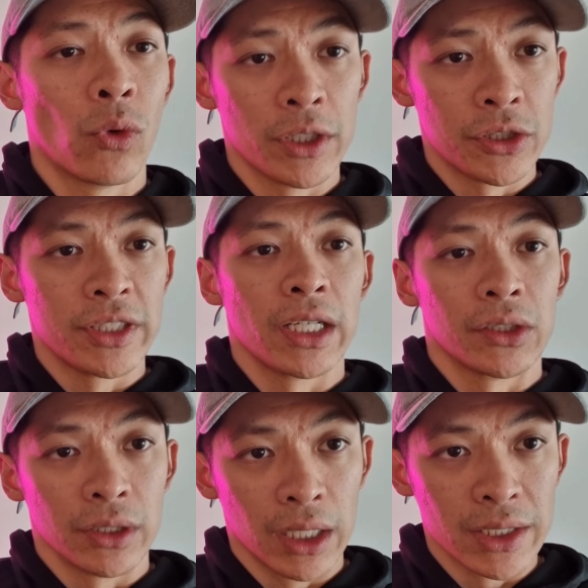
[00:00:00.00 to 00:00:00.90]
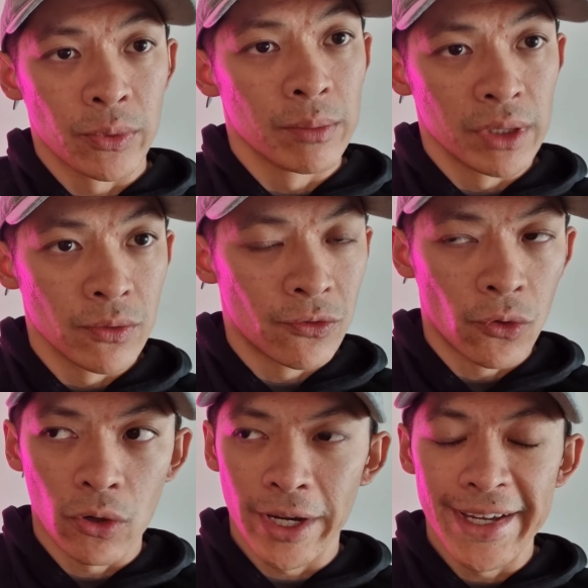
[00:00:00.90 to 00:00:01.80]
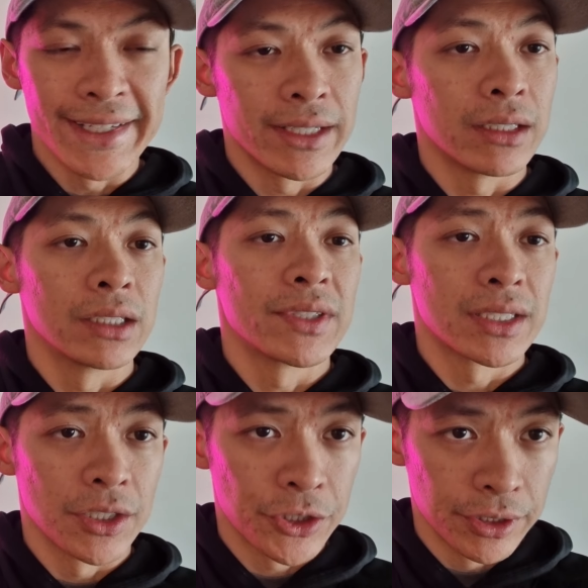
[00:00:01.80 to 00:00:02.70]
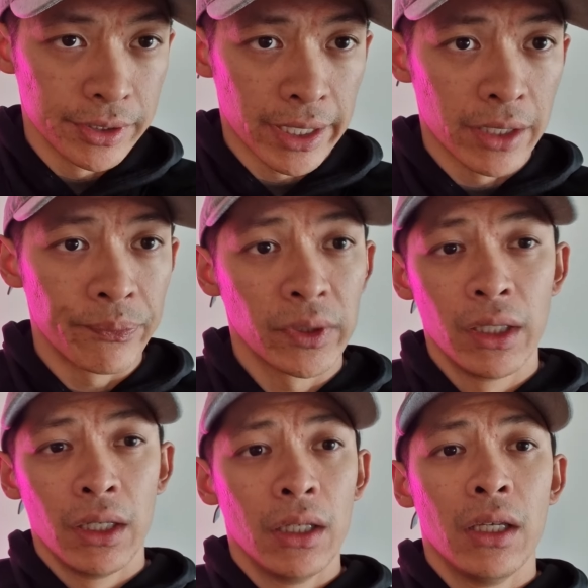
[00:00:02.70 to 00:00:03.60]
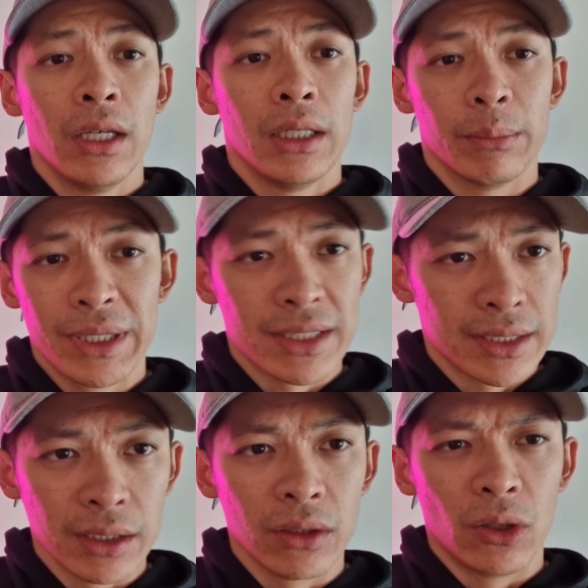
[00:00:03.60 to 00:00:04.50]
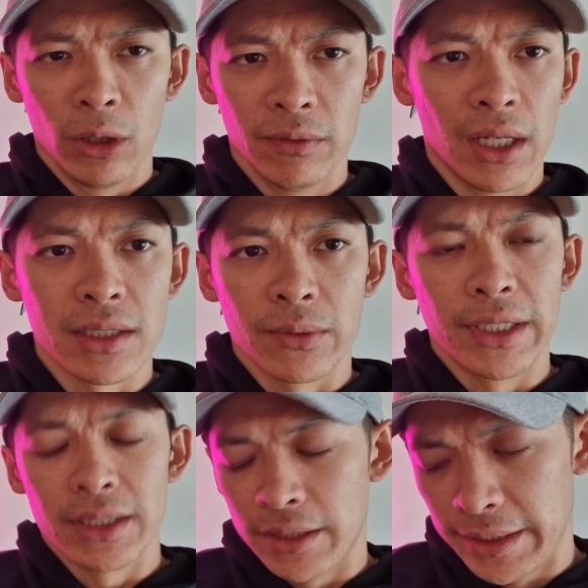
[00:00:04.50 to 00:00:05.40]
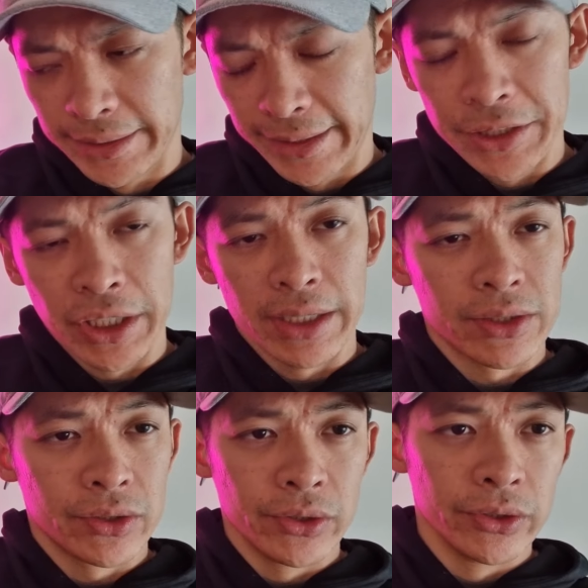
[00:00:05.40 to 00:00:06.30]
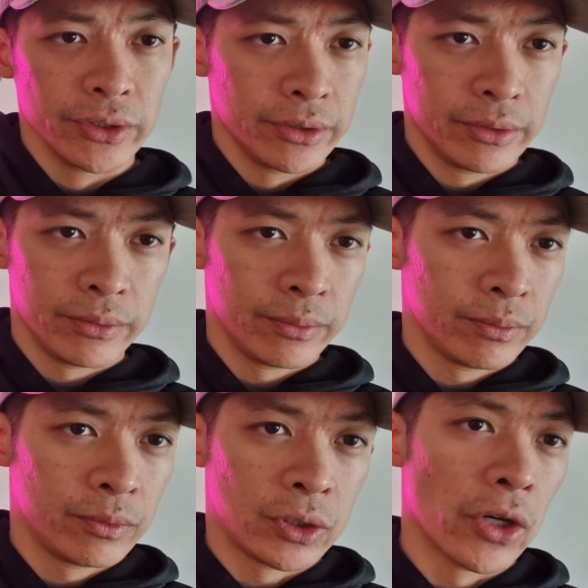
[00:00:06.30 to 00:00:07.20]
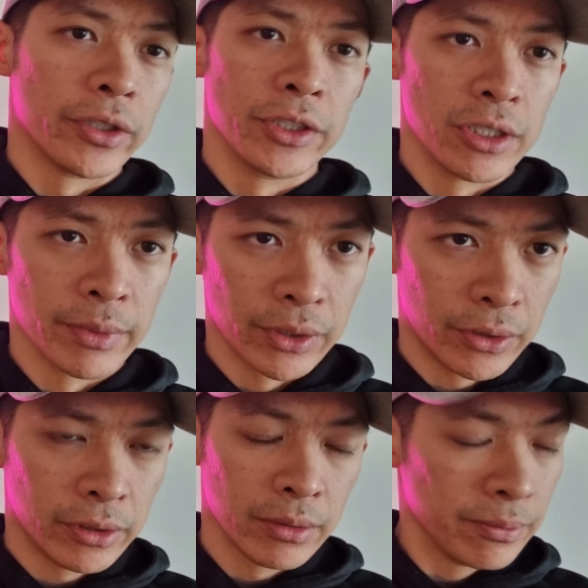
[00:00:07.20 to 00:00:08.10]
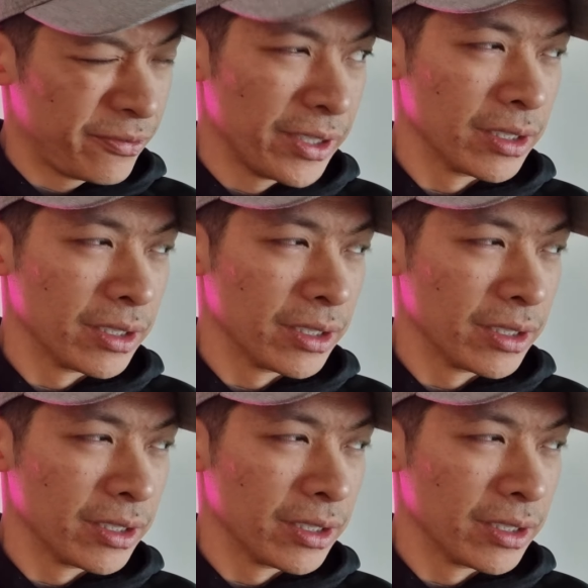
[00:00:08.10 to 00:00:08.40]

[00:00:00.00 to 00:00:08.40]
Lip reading: Wanted to take you guys with me for a deadlift session. Now, I've been sick all of last week, so I didn't get a chance to go to the gym at all.